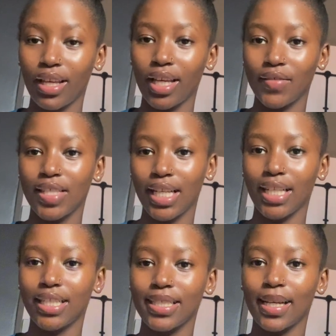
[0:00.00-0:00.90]
I've
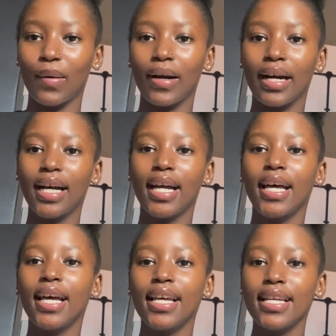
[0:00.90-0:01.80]
taken a shower.
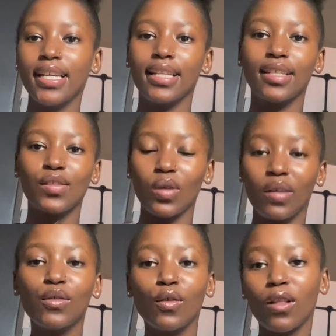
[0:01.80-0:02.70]
It is
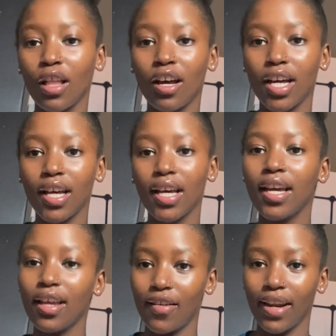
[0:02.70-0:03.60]
12 o'clock
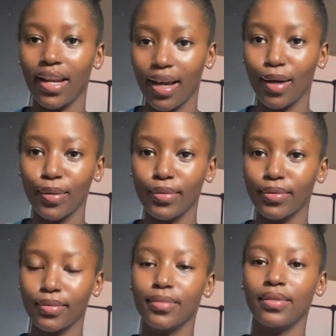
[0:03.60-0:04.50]
right now,
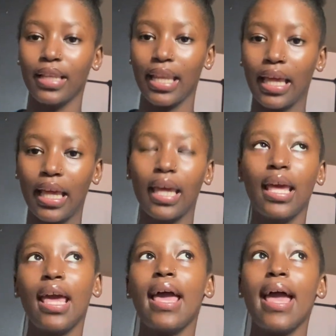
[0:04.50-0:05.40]

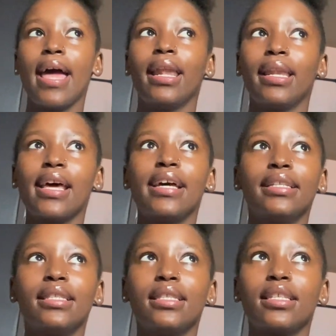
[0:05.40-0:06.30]
and
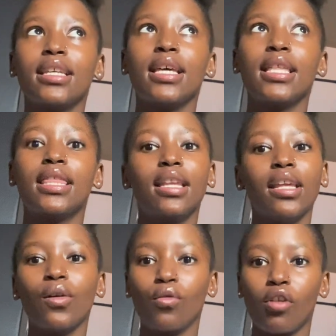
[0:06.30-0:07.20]
at
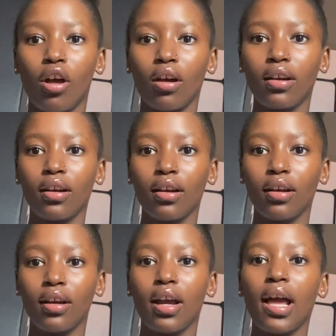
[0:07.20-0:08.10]
3 o'clock
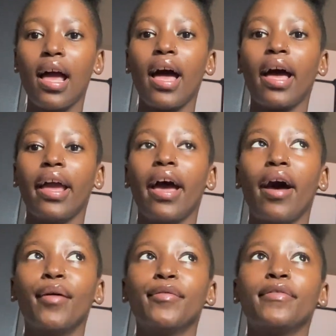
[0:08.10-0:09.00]
I
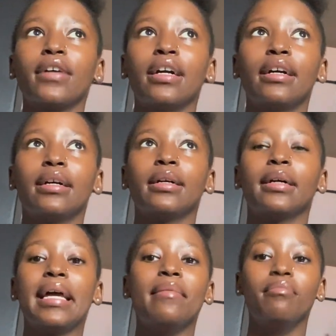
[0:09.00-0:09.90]
have
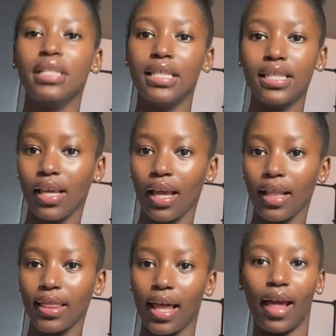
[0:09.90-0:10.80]
a
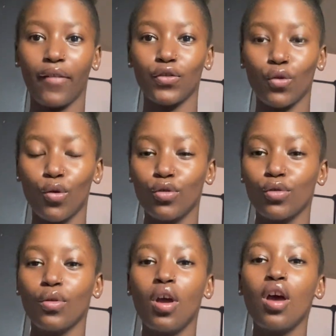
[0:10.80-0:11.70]
meeting that I have to go to.